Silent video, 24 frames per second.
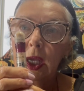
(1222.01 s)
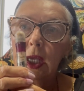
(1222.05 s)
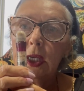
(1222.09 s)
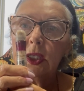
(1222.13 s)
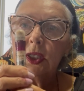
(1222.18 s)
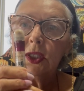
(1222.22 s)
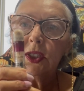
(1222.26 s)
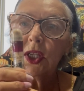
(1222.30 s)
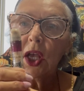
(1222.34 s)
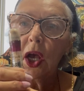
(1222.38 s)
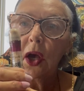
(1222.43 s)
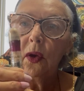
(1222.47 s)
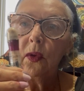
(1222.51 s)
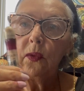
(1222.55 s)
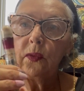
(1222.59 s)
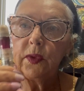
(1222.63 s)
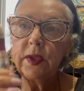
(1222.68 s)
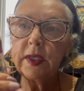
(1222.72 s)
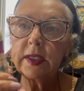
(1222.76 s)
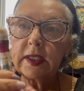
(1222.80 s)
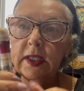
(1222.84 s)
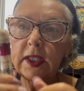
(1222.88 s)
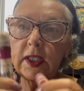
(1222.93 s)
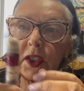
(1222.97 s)
So
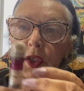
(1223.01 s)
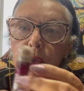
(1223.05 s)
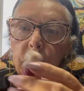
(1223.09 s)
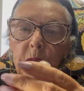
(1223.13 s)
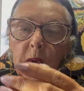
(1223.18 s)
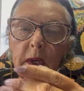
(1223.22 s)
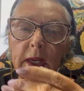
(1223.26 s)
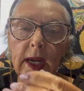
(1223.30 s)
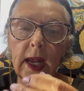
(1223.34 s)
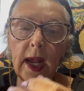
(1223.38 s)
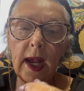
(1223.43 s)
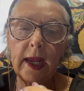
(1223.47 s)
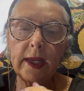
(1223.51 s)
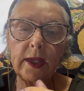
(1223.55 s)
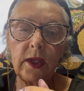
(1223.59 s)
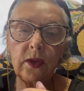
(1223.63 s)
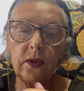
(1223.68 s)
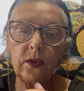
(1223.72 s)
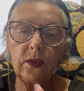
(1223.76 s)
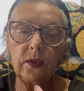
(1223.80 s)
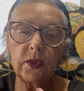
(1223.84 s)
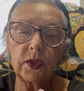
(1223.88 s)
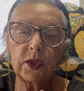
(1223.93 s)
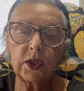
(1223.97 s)
this is what I
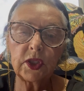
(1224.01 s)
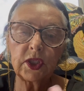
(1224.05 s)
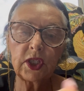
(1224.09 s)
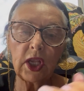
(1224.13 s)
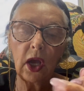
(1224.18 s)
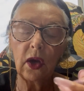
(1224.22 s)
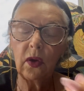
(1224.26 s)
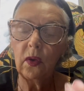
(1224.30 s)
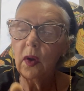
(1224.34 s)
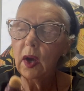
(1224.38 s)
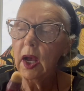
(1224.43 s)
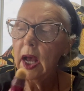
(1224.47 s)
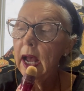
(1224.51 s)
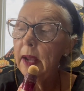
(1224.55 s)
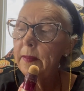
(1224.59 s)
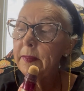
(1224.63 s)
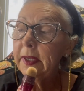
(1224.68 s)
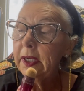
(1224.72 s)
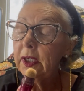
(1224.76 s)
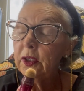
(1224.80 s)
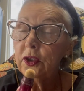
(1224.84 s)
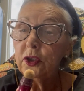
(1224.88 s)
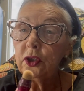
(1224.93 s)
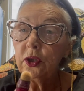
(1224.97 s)
use. So I'm going
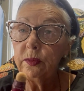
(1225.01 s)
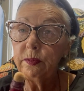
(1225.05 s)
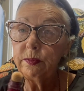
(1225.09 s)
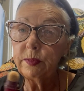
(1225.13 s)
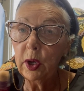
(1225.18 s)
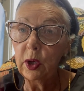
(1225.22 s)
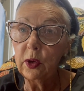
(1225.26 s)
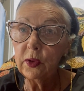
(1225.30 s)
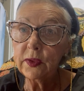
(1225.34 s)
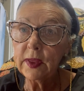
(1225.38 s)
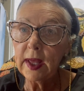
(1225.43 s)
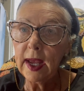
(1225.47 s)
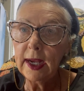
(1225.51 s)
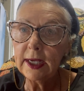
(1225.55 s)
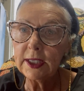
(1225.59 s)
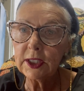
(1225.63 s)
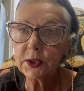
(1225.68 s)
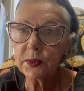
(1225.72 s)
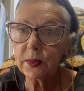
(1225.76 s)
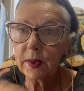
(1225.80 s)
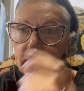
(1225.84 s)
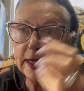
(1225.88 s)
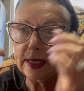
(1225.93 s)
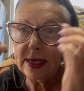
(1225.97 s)
to do both
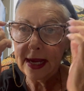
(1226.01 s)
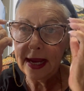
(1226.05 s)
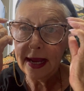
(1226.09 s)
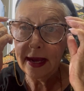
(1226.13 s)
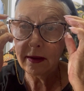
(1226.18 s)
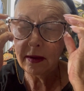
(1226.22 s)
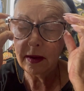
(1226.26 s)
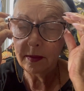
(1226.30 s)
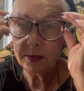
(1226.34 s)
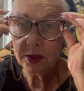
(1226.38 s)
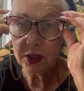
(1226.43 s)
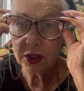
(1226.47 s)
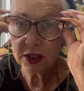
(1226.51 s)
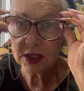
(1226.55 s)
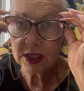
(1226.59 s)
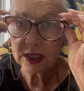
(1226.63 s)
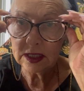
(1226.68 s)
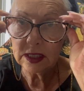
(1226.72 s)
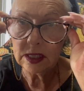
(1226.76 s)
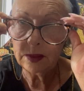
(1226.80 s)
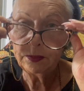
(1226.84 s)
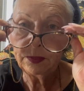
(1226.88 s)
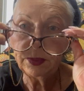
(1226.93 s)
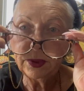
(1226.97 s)
eyes right now. I'm just
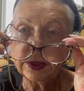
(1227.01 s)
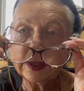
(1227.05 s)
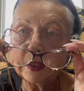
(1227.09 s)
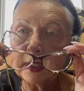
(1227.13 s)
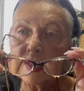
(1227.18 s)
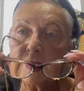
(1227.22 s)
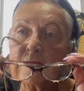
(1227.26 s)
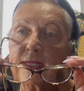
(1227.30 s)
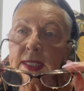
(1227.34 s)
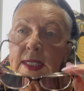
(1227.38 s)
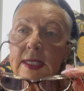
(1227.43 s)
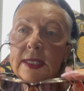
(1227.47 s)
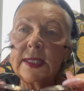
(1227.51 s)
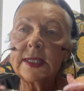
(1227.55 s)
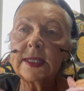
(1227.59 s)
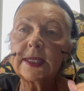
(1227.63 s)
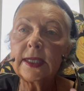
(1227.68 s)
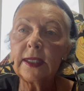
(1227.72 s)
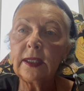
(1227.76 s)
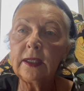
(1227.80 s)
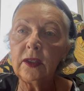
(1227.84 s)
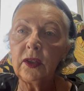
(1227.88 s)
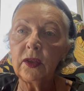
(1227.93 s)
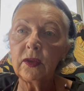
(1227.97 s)
going to put this
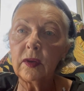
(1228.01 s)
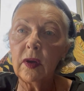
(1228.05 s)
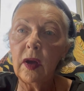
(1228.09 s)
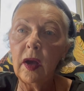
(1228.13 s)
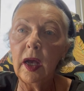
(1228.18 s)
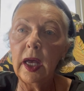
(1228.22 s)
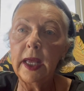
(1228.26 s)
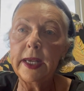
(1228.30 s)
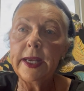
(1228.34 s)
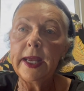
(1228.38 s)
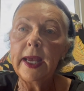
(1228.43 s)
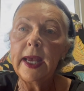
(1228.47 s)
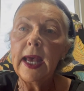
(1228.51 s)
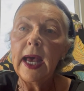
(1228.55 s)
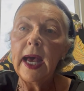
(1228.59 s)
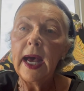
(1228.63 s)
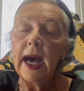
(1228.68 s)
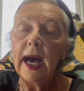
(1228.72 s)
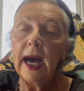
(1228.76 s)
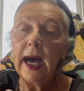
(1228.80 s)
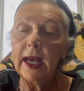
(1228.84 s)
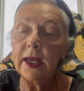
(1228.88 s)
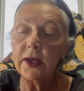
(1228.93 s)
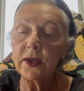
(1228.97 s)
concealer on
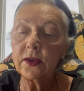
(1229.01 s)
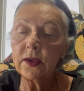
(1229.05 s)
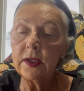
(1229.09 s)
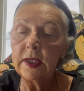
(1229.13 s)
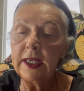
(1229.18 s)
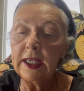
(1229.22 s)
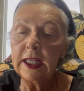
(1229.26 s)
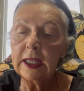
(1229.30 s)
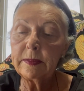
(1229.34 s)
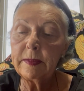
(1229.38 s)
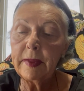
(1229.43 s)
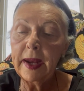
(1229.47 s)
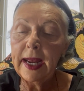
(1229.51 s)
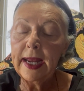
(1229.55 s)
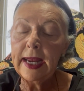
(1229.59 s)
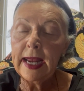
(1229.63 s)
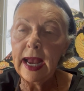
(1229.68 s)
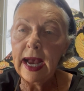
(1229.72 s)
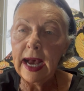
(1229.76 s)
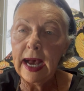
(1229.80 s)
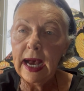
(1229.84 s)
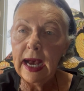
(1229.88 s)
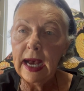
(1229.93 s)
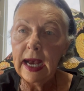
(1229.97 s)
underneath my
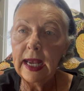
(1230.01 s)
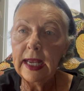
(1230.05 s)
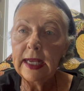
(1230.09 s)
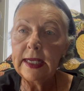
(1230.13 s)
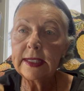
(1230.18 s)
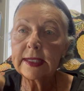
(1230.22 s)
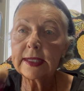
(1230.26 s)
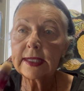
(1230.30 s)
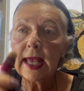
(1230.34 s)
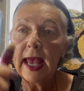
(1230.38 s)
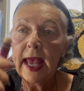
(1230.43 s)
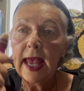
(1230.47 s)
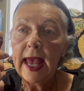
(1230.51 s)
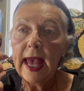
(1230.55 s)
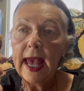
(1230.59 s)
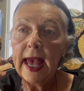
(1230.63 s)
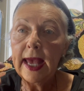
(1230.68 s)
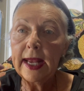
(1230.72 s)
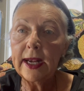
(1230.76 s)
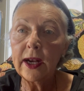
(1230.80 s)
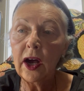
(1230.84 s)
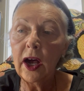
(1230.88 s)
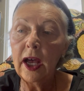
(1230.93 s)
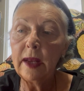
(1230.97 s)
eyes
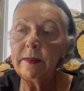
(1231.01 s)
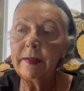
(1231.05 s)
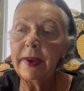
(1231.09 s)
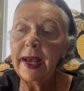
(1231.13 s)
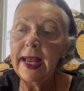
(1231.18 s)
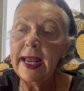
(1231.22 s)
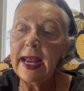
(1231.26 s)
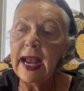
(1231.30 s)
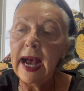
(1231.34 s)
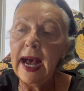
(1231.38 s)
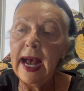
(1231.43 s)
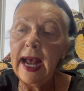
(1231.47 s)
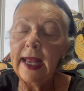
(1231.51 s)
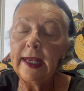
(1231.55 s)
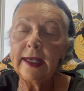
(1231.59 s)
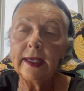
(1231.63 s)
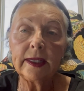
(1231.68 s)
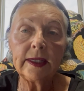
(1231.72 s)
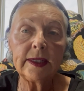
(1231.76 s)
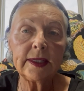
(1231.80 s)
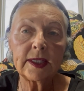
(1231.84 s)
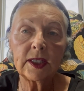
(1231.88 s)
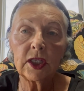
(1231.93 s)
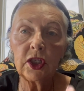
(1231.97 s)
and on my
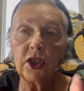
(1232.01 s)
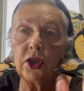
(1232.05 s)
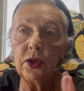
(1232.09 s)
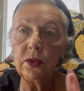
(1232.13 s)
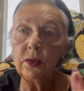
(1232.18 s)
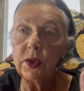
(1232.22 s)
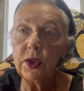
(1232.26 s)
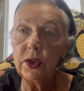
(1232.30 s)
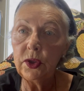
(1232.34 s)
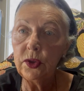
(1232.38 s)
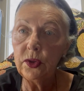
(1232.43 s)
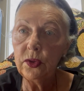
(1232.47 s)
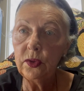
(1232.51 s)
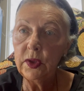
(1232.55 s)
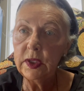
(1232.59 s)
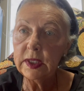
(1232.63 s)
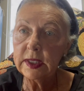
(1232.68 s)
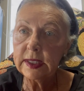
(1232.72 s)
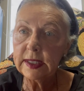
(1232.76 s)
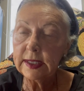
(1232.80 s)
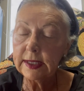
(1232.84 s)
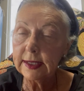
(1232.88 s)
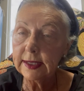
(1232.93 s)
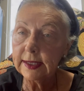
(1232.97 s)
eyelids. And you would do
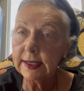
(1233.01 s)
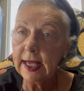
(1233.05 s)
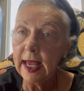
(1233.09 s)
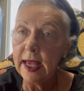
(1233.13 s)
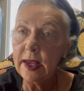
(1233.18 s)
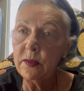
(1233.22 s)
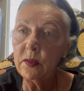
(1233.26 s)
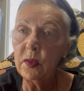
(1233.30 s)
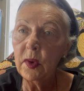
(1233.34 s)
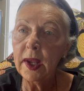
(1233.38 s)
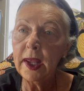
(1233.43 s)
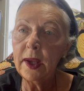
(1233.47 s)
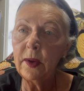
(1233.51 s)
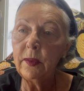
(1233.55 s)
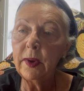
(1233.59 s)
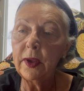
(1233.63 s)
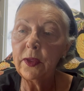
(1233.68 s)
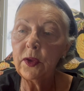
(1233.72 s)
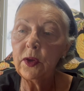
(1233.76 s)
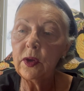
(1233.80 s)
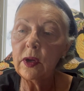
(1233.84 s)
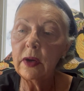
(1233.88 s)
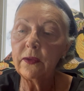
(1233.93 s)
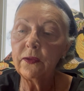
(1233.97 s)
this the same way
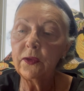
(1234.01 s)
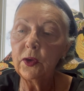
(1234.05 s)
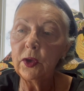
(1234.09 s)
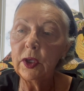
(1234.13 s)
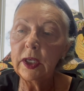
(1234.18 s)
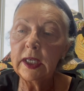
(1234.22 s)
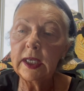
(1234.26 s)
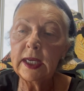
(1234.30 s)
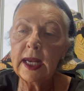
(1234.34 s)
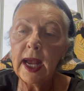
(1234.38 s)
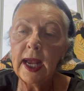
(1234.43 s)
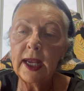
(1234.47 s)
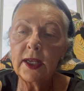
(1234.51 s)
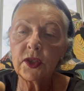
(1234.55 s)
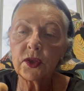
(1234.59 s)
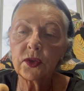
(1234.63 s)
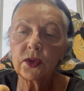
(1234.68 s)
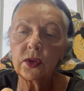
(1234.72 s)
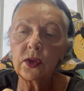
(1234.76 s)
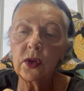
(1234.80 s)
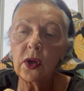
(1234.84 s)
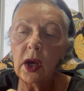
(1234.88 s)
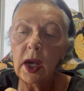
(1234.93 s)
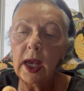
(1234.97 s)
whether you have hooded eyes
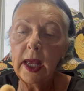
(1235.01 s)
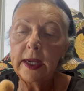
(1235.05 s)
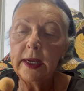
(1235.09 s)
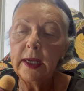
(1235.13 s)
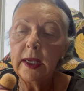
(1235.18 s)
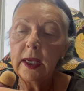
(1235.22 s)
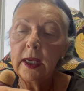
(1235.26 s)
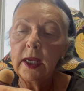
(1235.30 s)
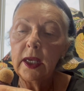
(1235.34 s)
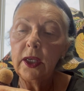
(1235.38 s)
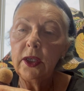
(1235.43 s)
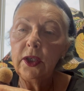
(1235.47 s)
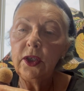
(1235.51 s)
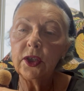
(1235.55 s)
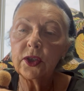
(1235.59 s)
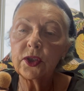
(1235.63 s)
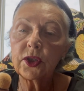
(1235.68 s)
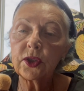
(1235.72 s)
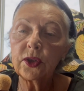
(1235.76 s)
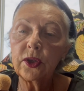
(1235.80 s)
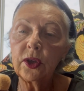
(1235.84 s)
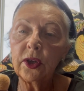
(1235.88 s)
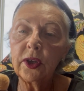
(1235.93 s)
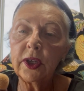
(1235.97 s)
or not. You
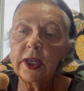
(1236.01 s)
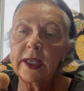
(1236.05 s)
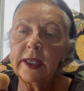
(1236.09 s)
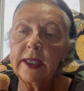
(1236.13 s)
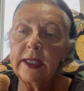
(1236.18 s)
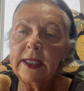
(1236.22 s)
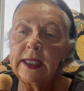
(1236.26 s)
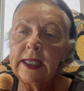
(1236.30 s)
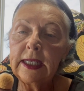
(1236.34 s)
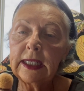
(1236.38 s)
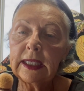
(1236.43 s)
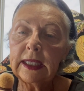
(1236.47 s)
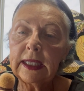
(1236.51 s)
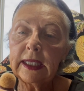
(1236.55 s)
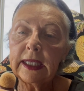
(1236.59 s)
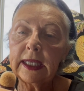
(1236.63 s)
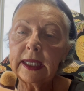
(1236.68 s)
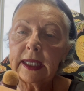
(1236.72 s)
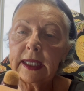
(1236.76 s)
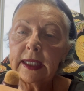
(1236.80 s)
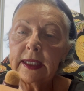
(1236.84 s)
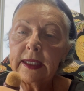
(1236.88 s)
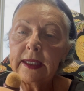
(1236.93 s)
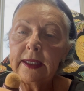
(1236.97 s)
turn it and
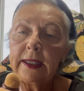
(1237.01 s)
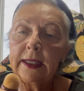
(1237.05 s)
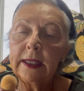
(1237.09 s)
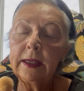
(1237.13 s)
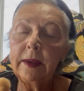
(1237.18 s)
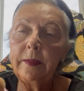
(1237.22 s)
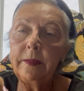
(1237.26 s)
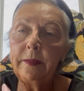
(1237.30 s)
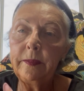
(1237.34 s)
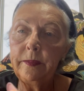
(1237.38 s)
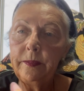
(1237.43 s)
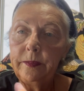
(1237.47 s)
click it in the...